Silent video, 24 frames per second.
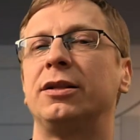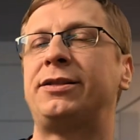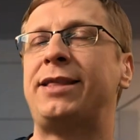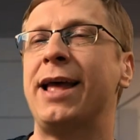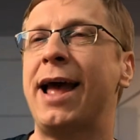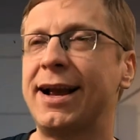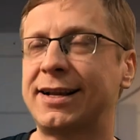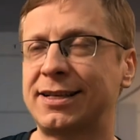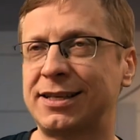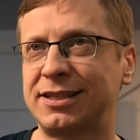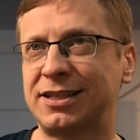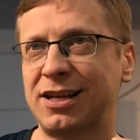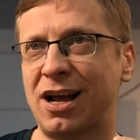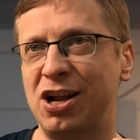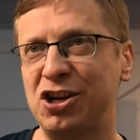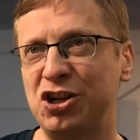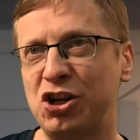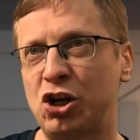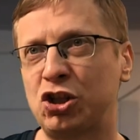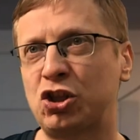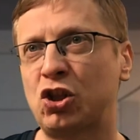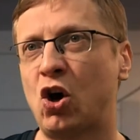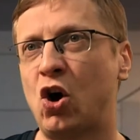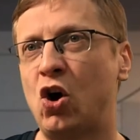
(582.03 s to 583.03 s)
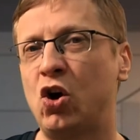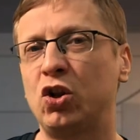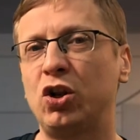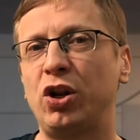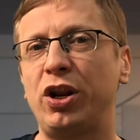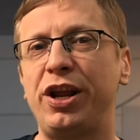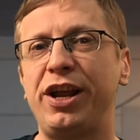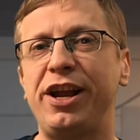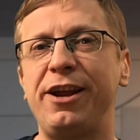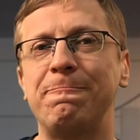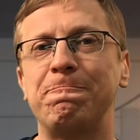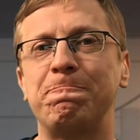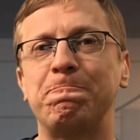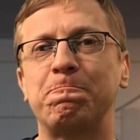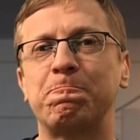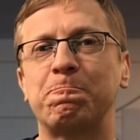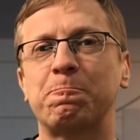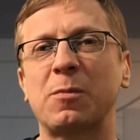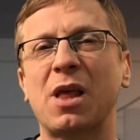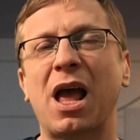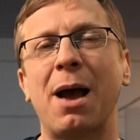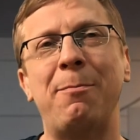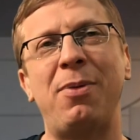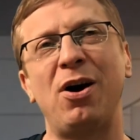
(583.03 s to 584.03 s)
taxes are not only
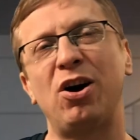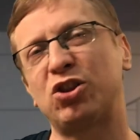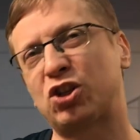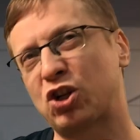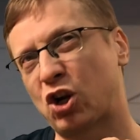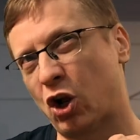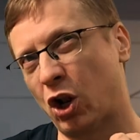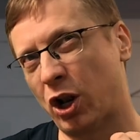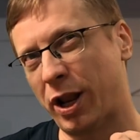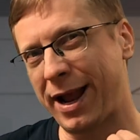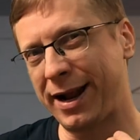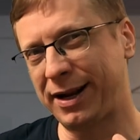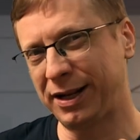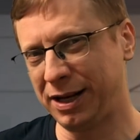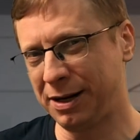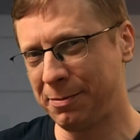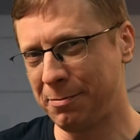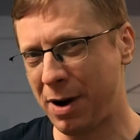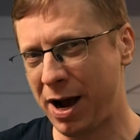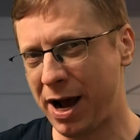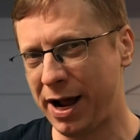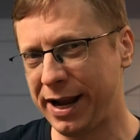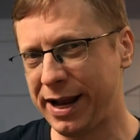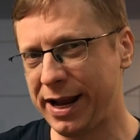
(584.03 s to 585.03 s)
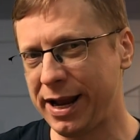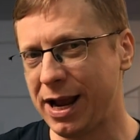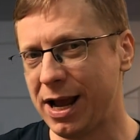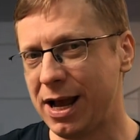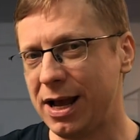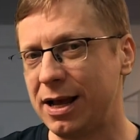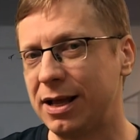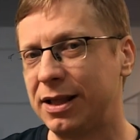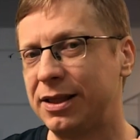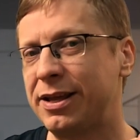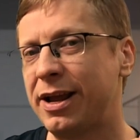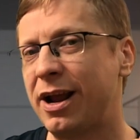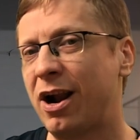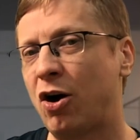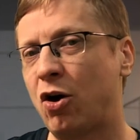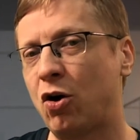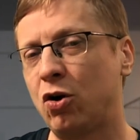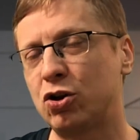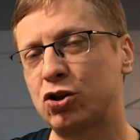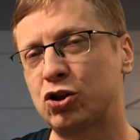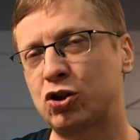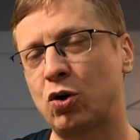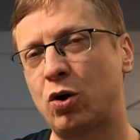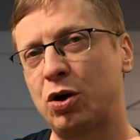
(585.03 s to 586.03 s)
about collecting money, they are
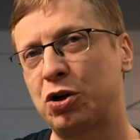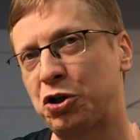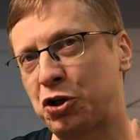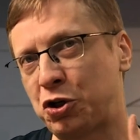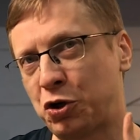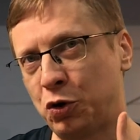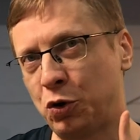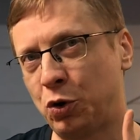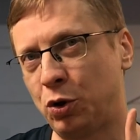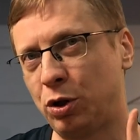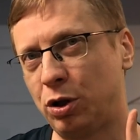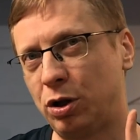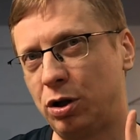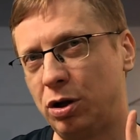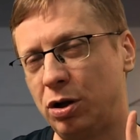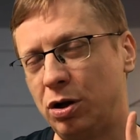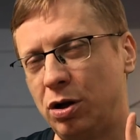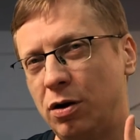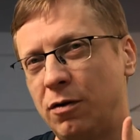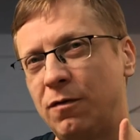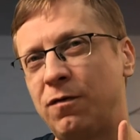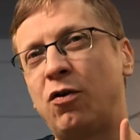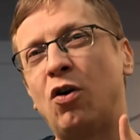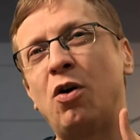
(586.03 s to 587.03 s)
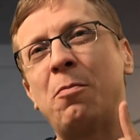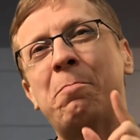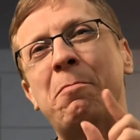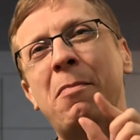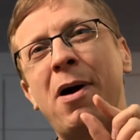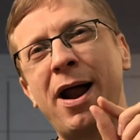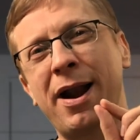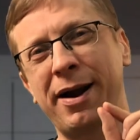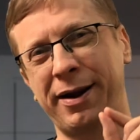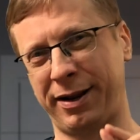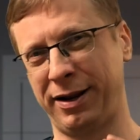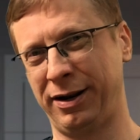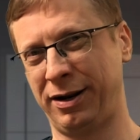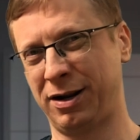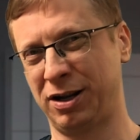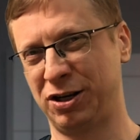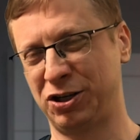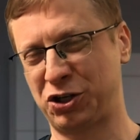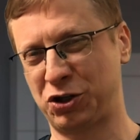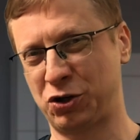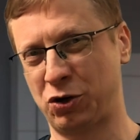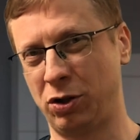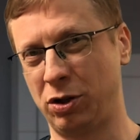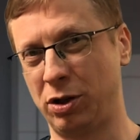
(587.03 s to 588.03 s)
also a tool for market
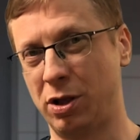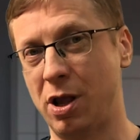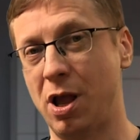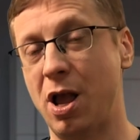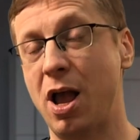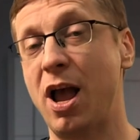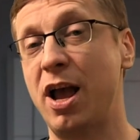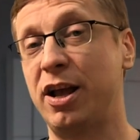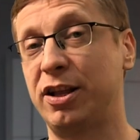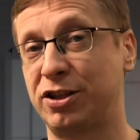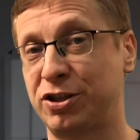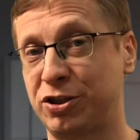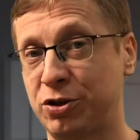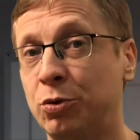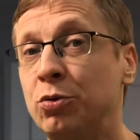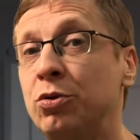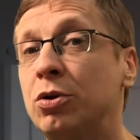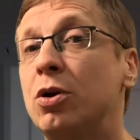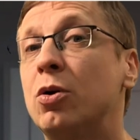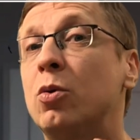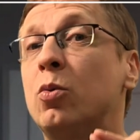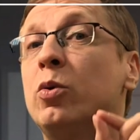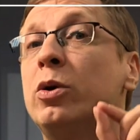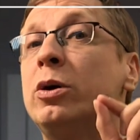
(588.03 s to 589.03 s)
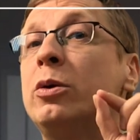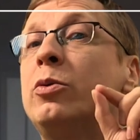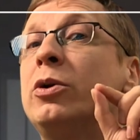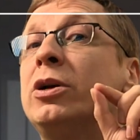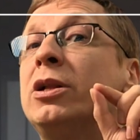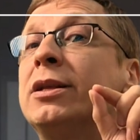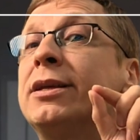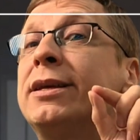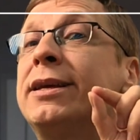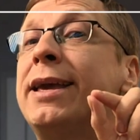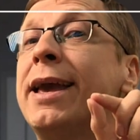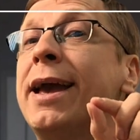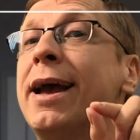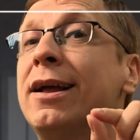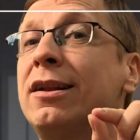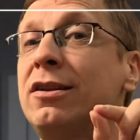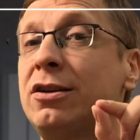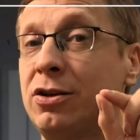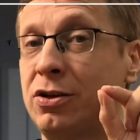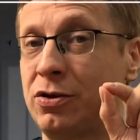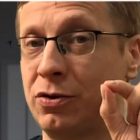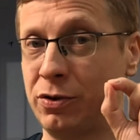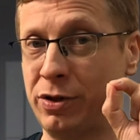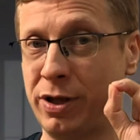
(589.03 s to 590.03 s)
control. And soon we will
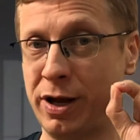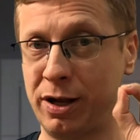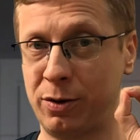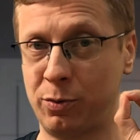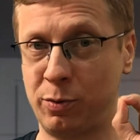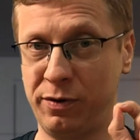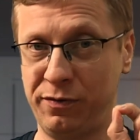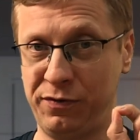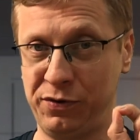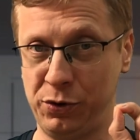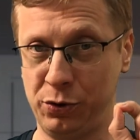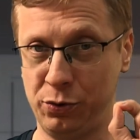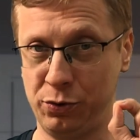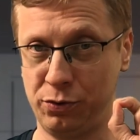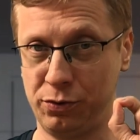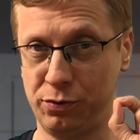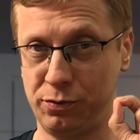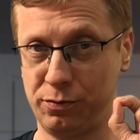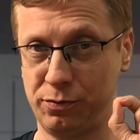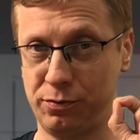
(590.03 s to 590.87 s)
get to that with you.